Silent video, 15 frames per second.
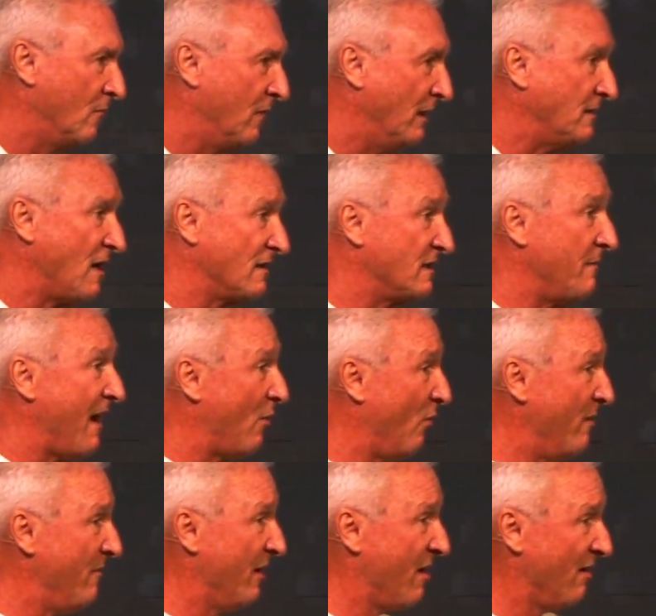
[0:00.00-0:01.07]
He talks about
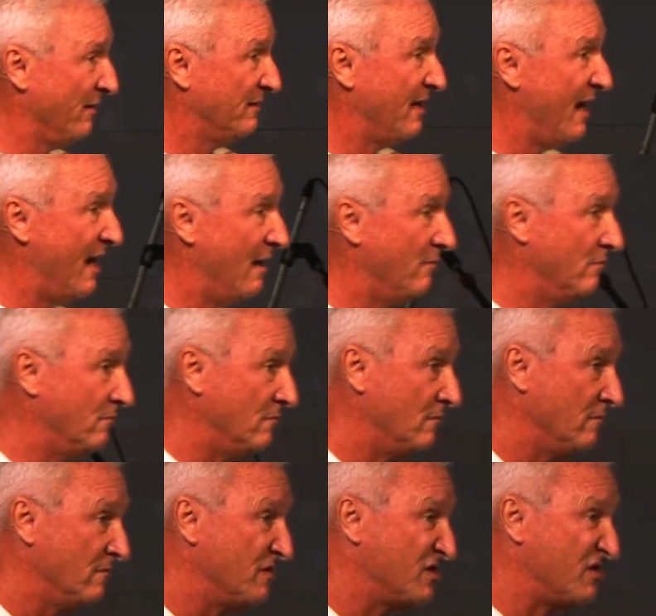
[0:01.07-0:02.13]
women all the time,
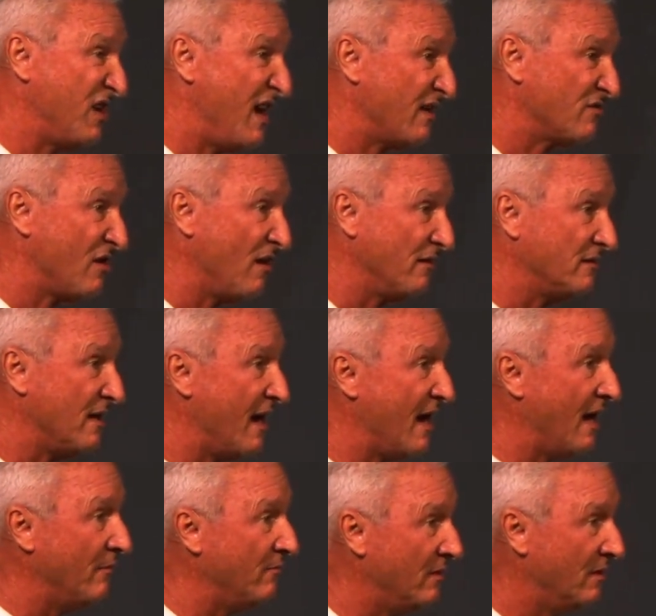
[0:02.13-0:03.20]
sex all the
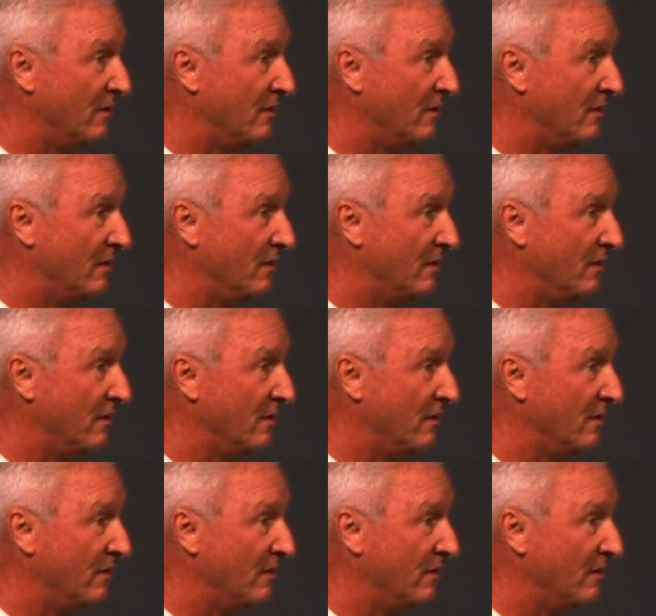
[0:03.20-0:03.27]
time.